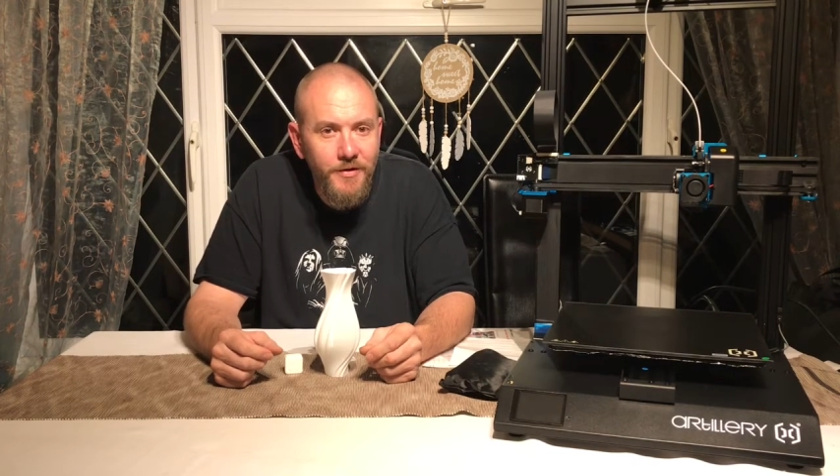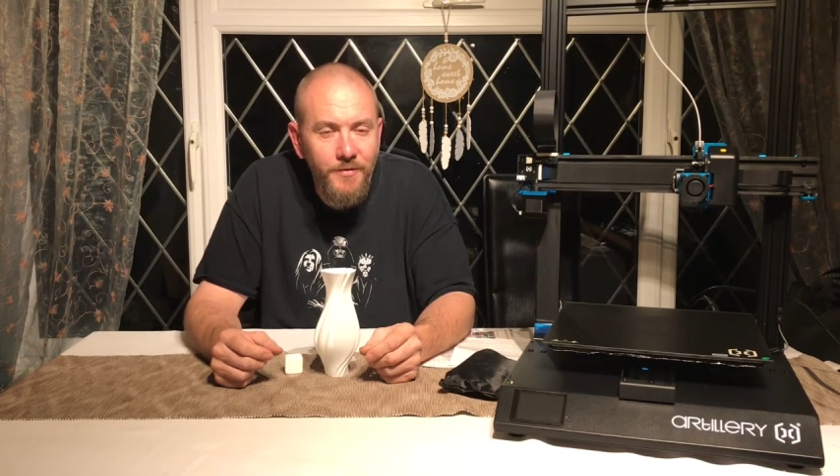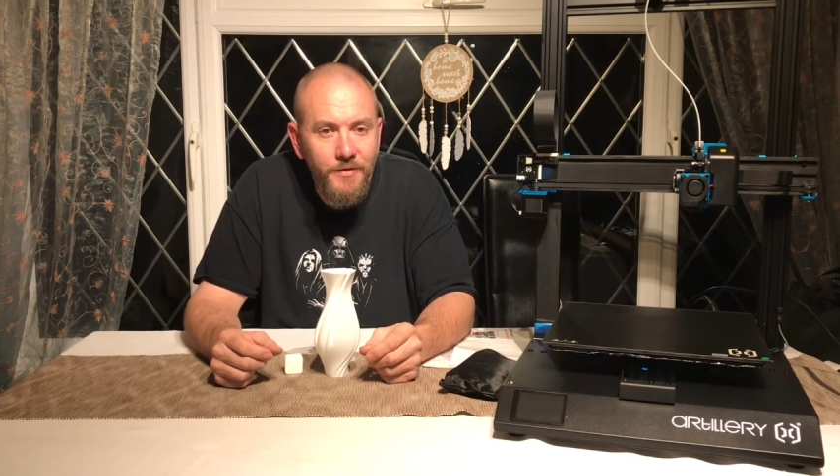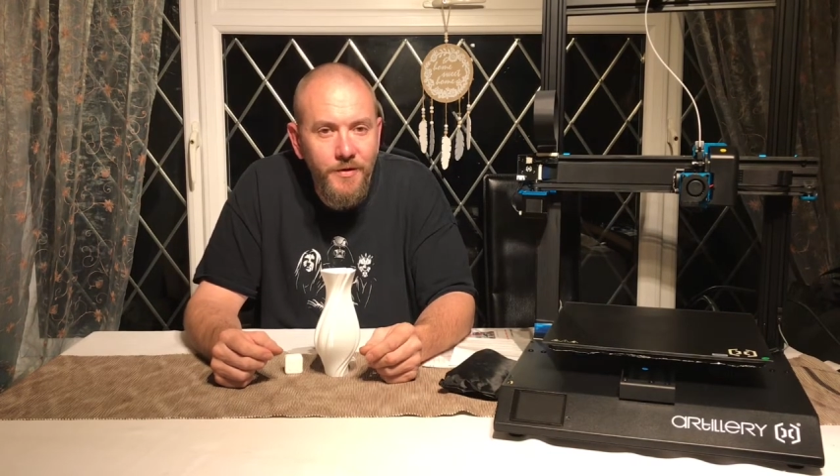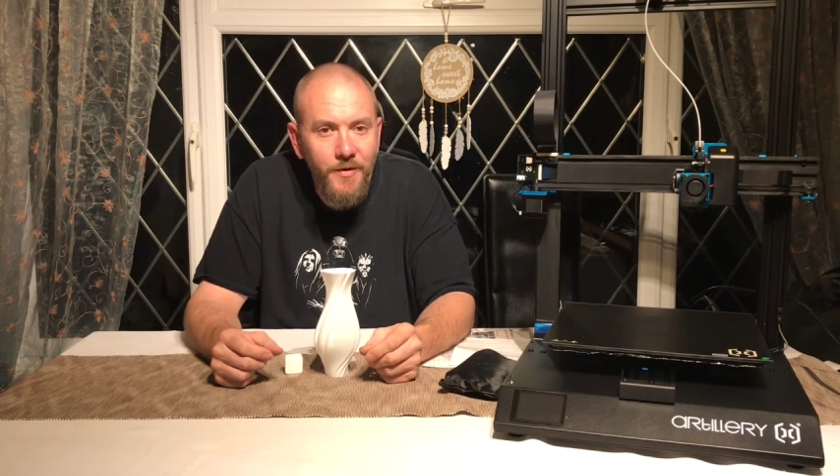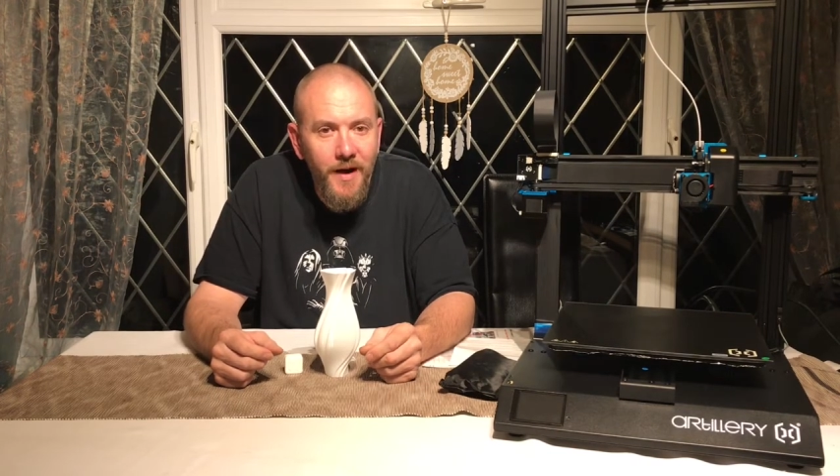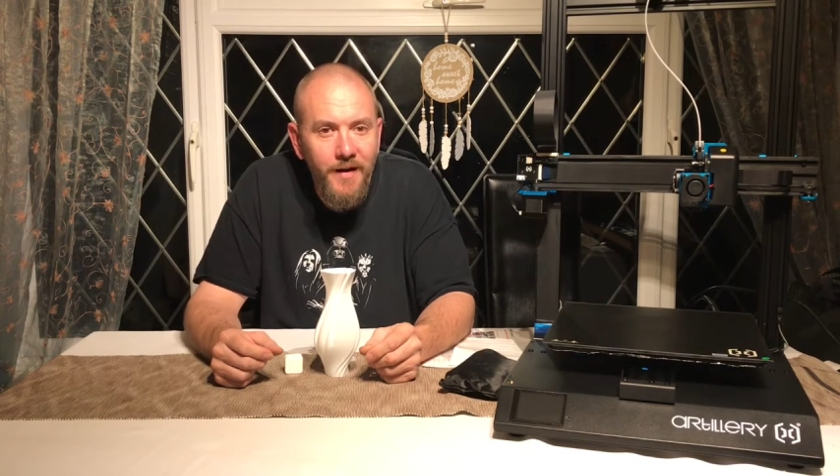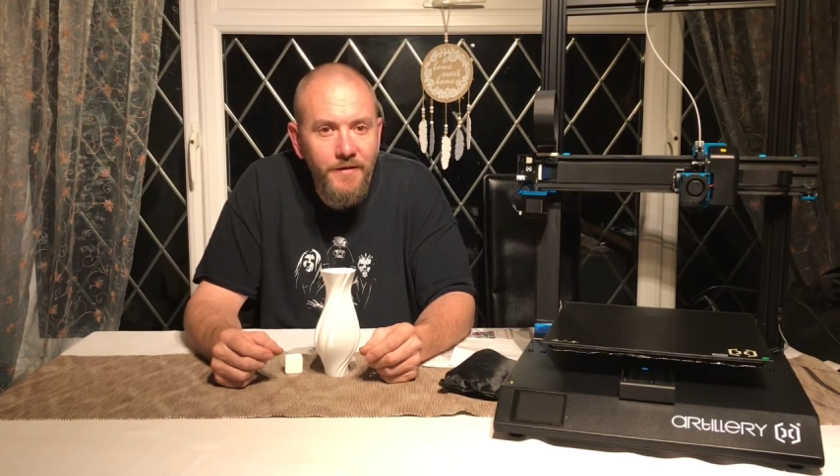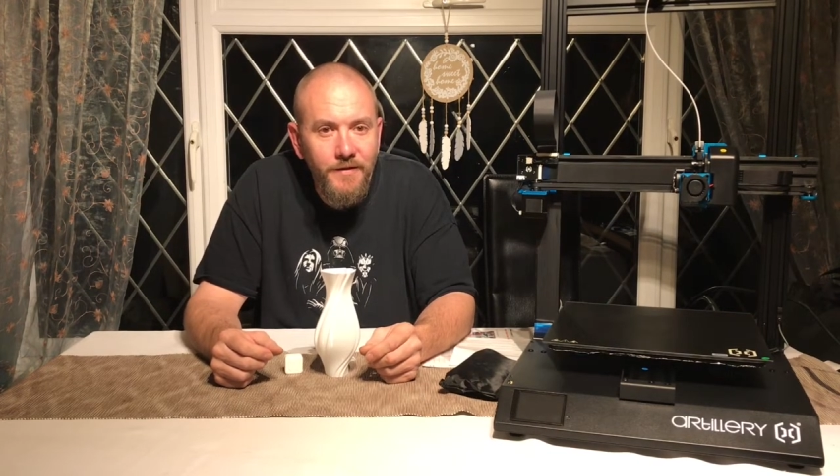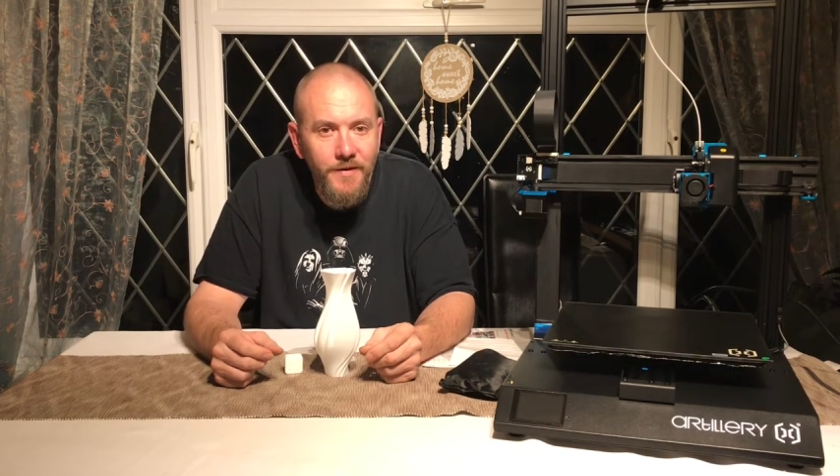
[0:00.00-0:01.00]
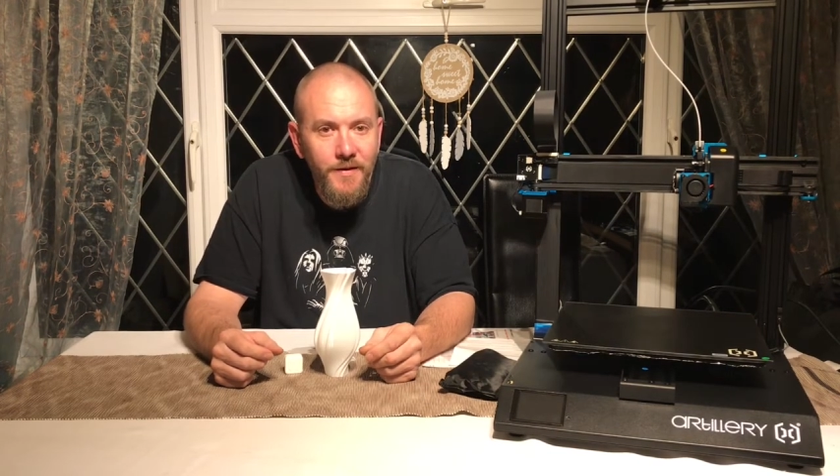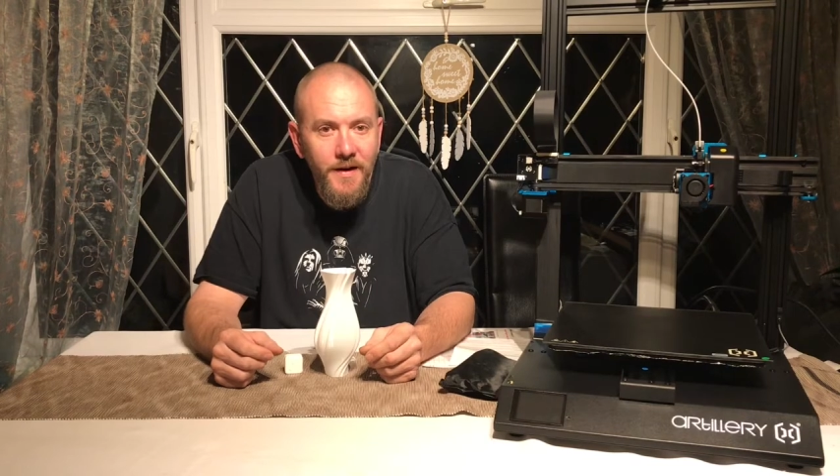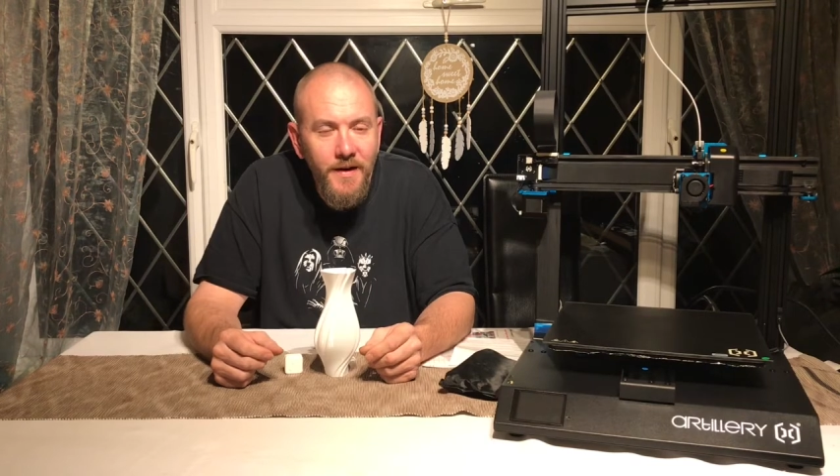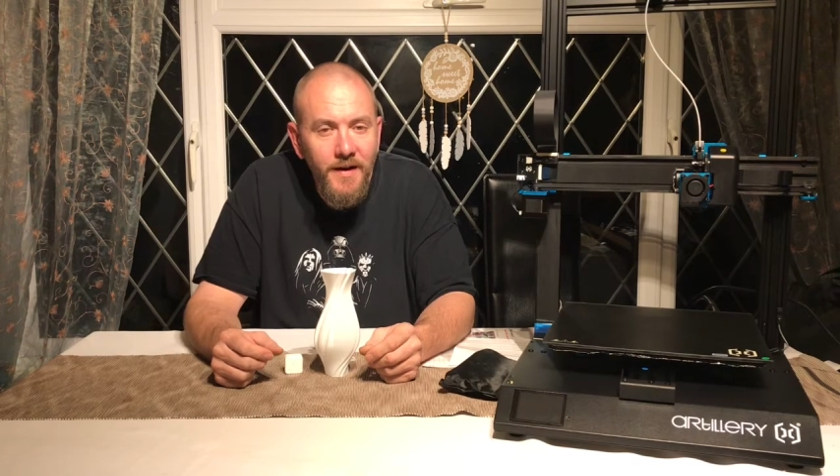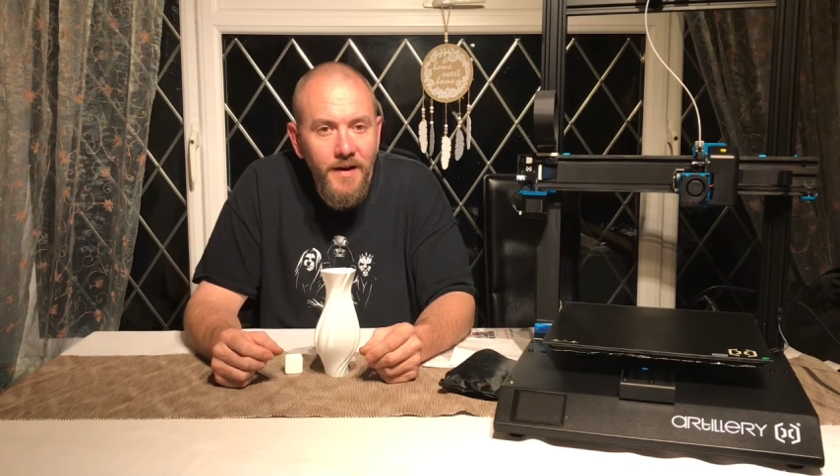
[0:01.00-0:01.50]
You do have to
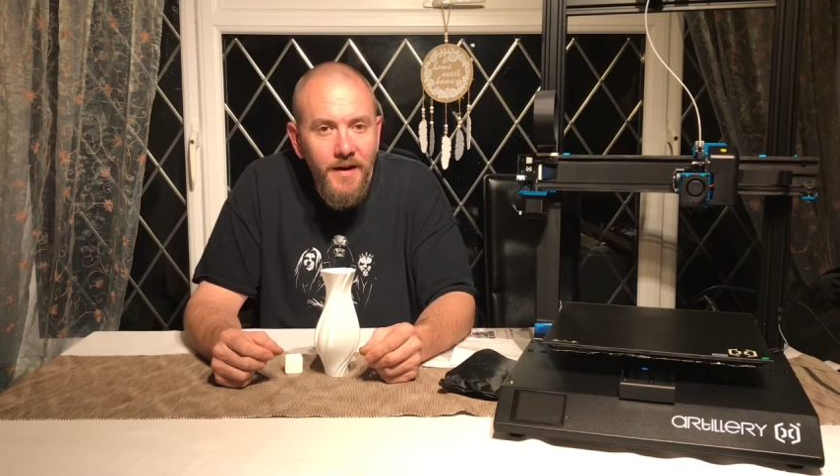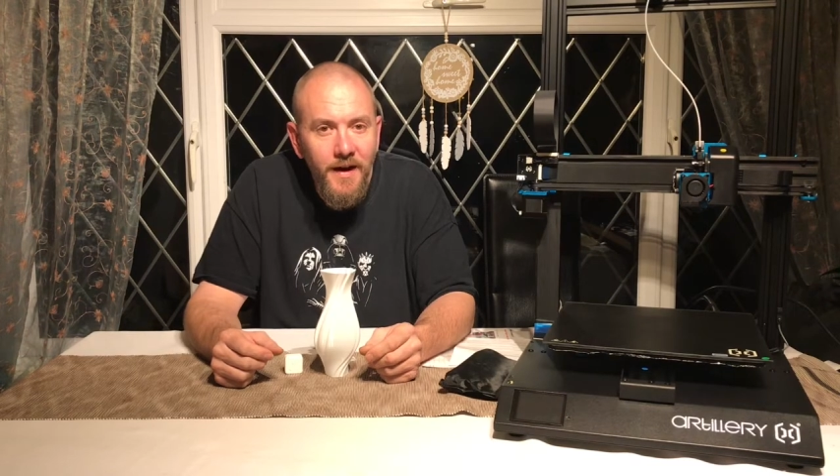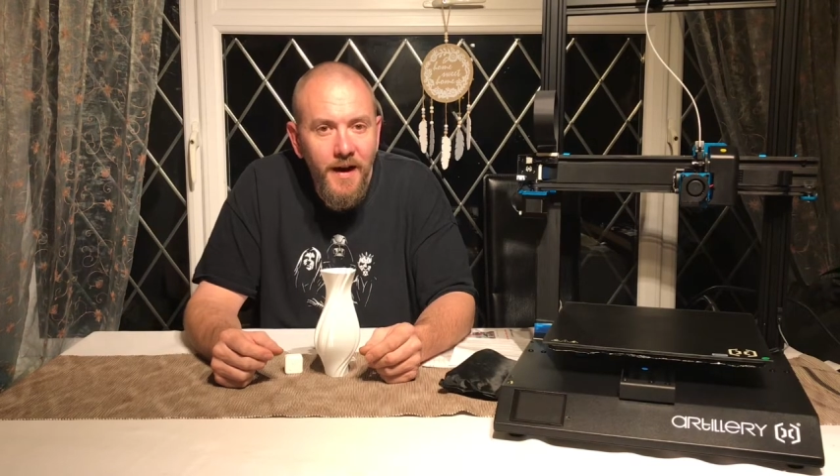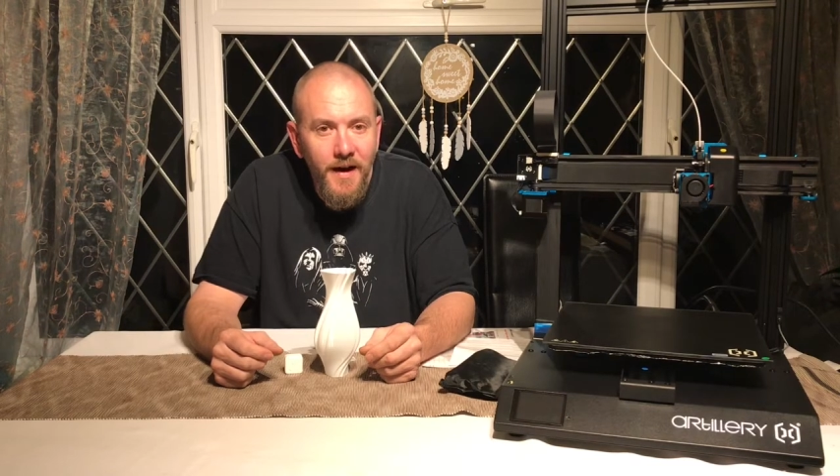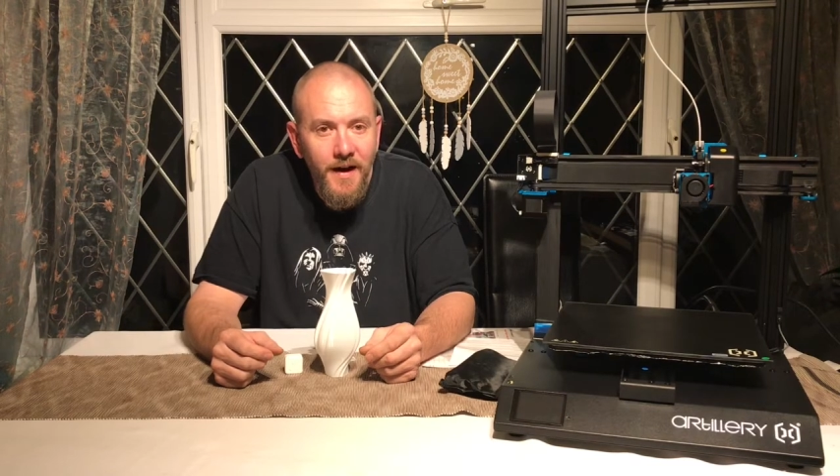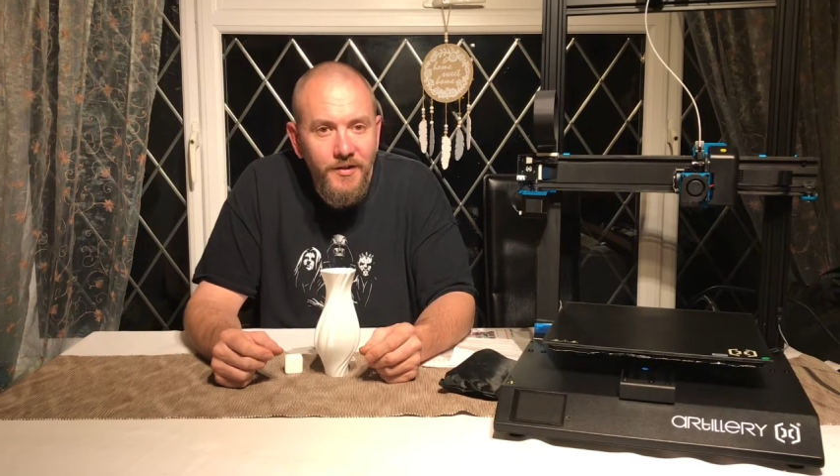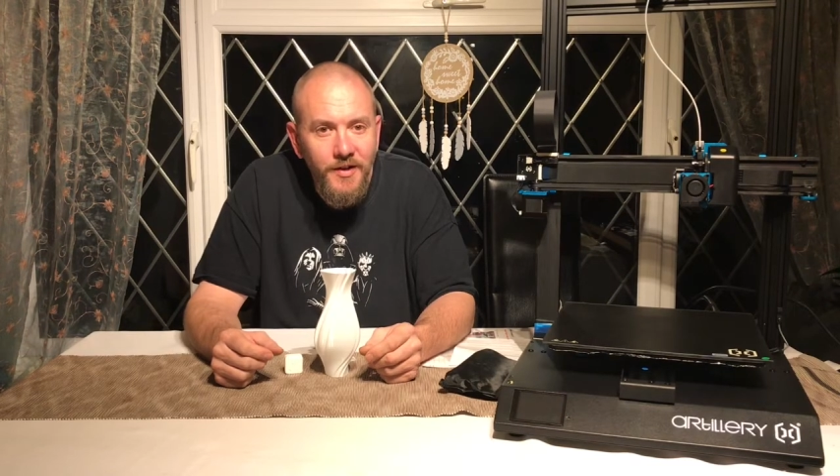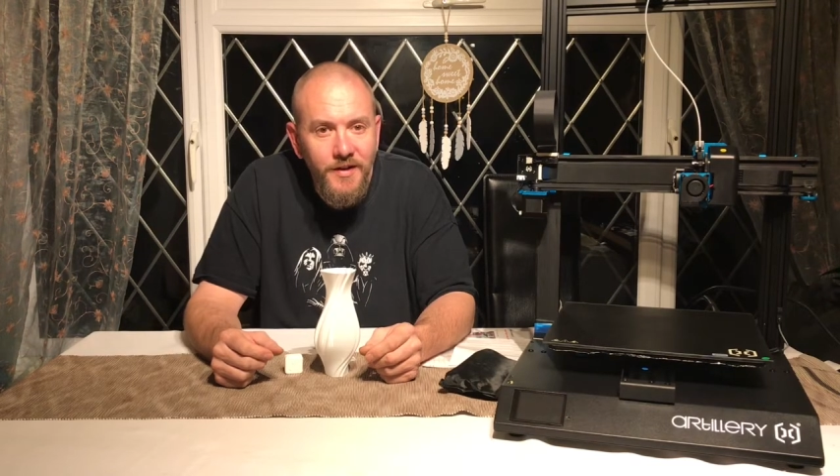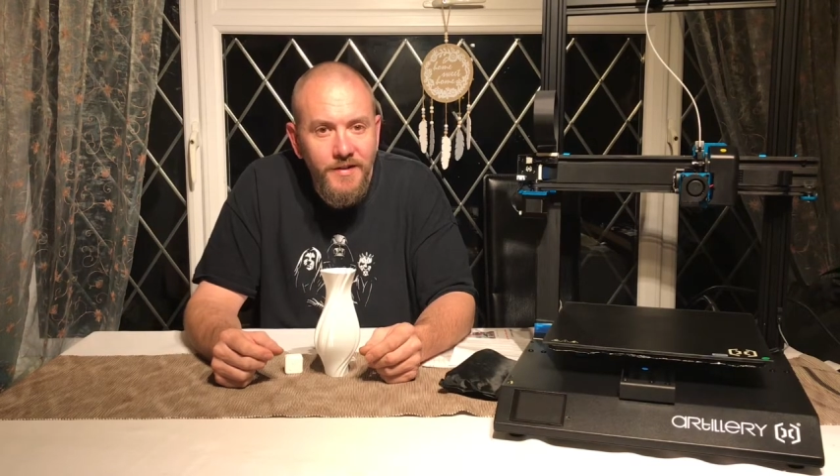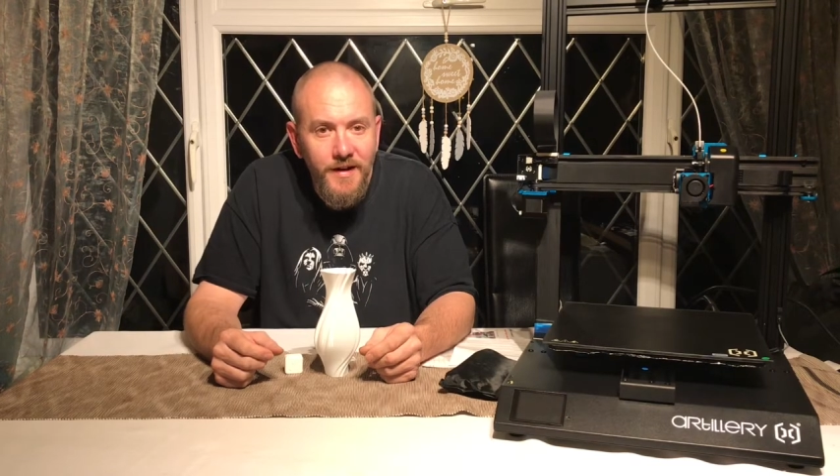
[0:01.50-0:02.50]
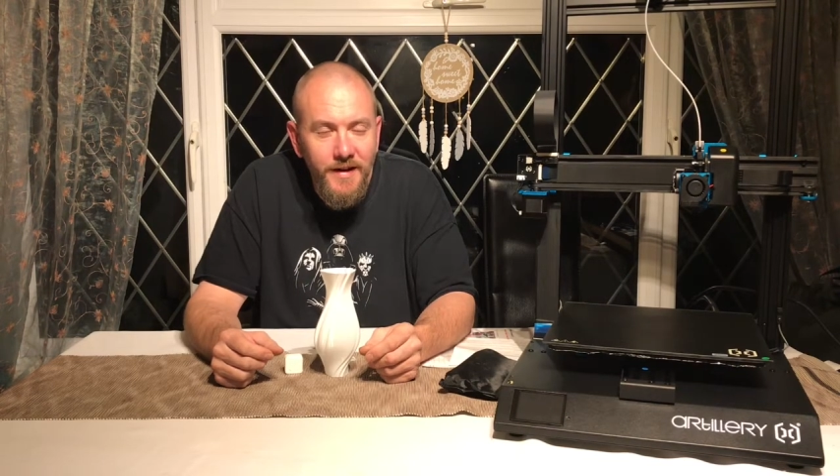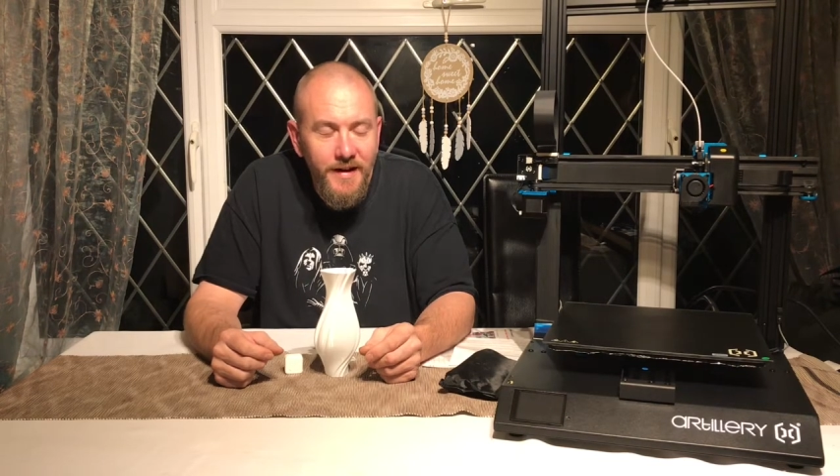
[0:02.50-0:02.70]
adjust it.